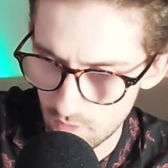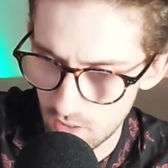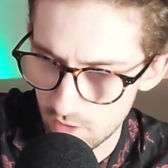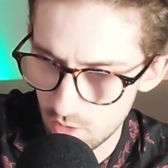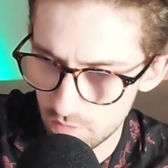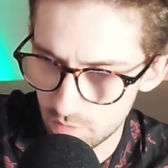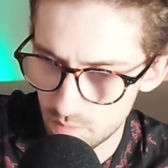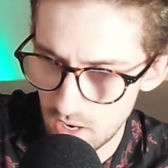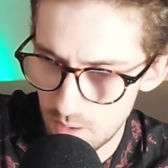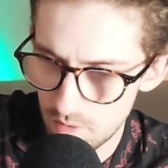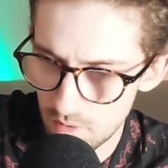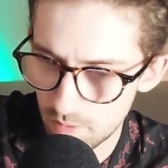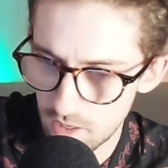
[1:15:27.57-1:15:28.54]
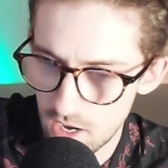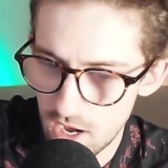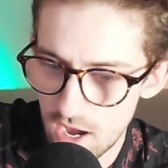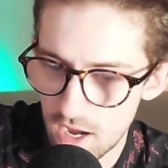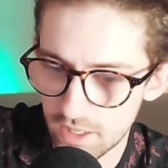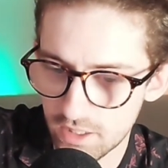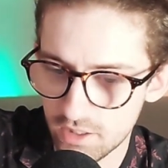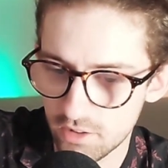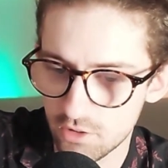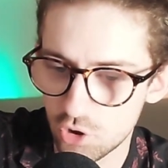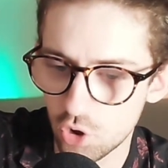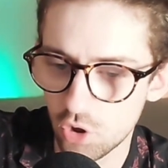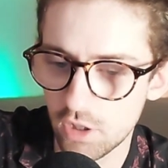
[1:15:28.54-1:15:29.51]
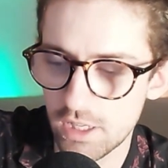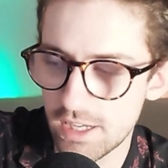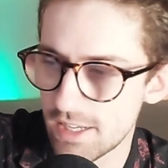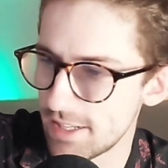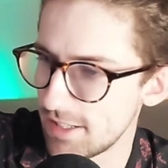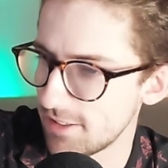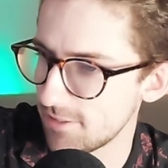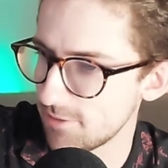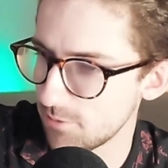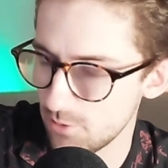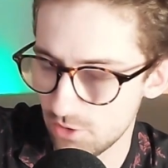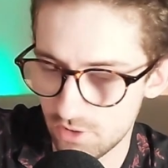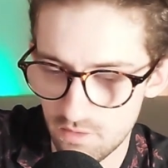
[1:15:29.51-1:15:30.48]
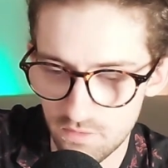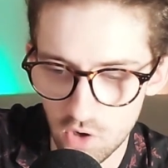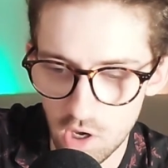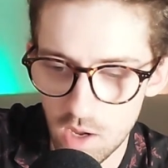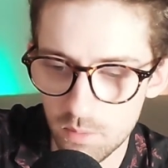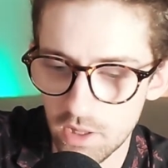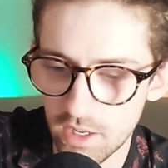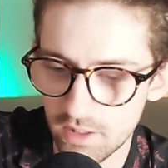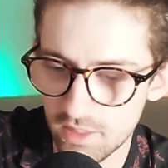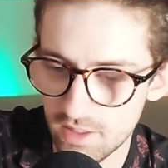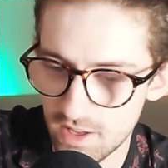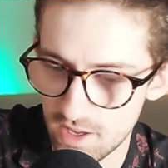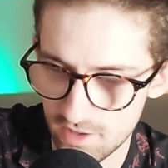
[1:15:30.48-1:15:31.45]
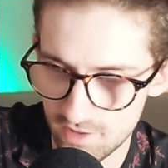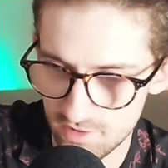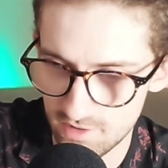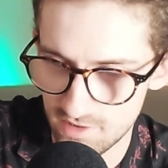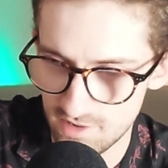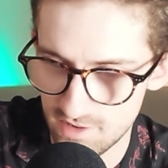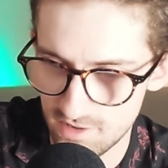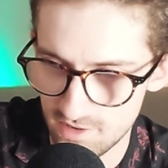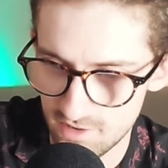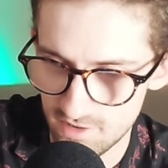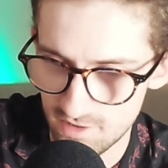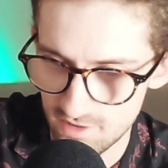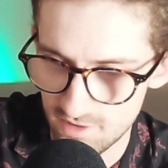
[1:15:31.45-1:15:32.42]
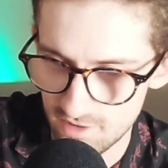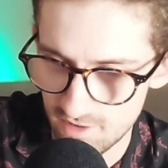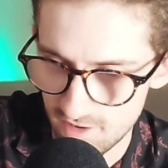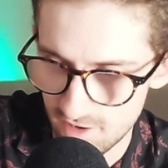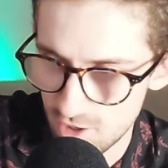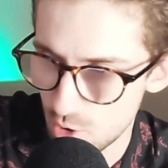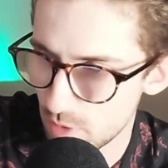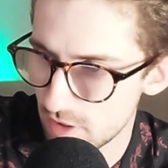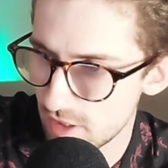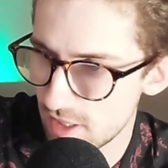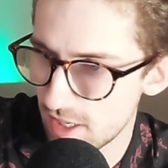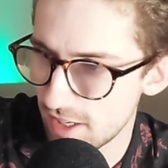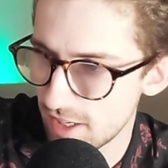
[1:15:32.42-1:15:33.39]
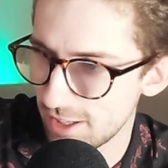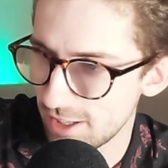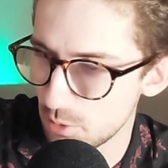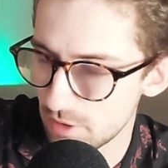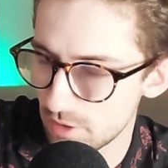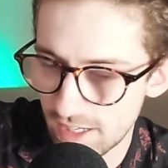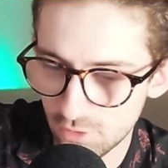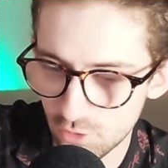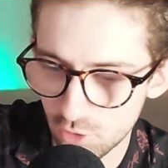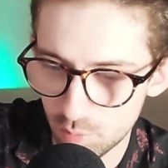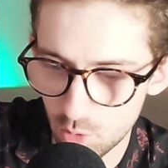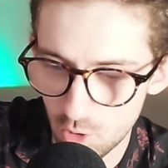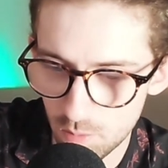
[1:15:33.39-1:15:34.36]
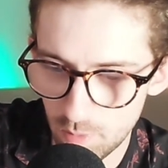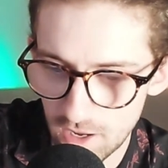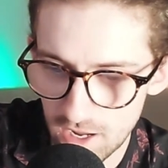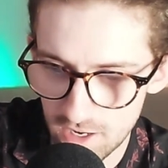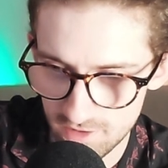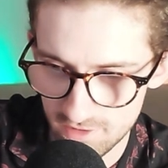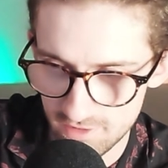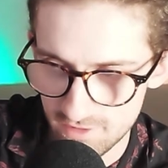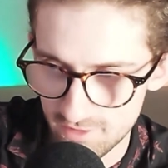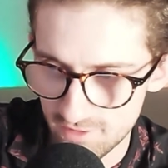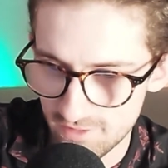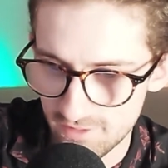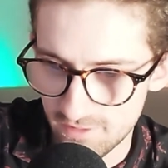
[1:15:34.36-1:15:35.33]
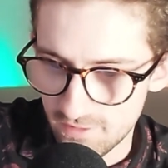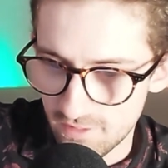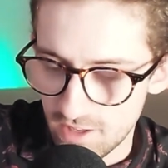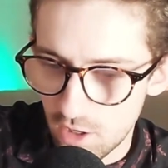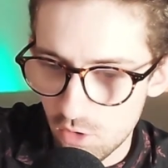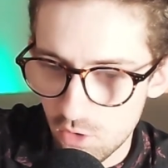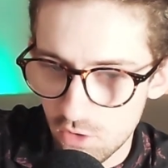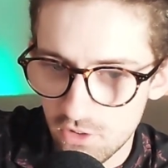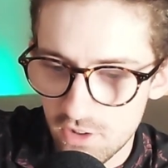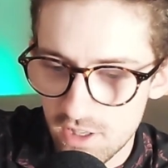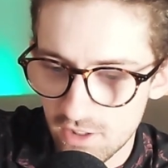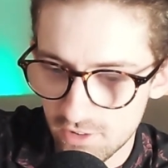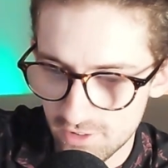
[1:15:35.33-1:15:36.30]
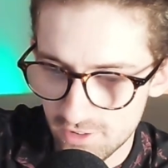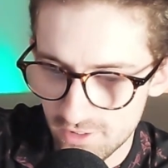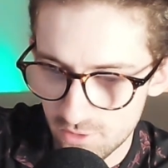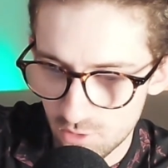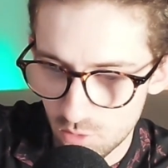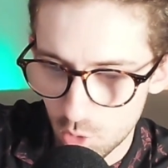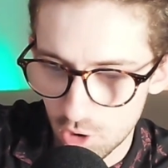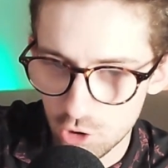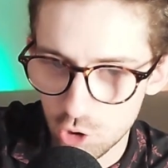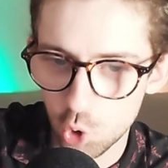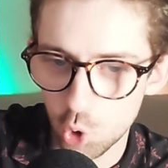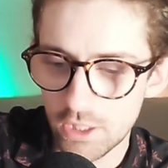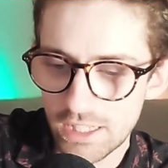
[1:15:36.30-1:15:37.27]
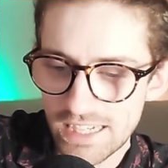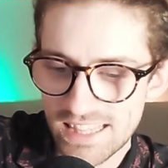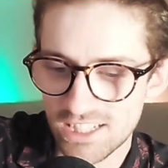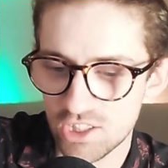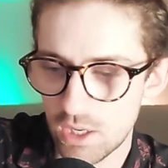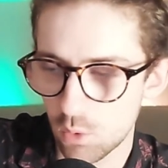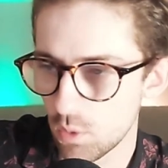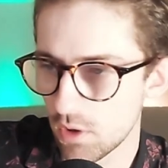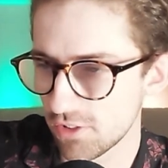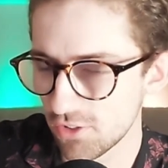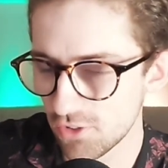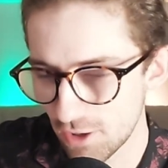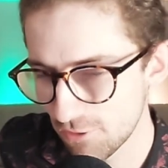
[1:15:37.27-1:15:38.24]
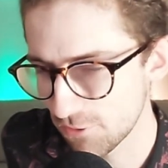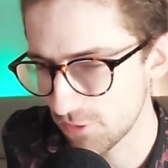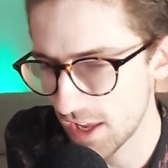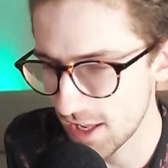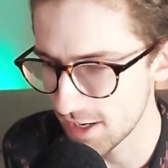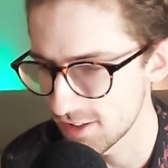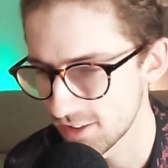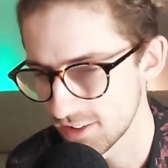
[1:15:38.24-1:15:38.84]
Hello from Amy Park. Julian, what's the vibe like there? Are you in the active support bay? How good's this? We're Julian in the chat, West United fan.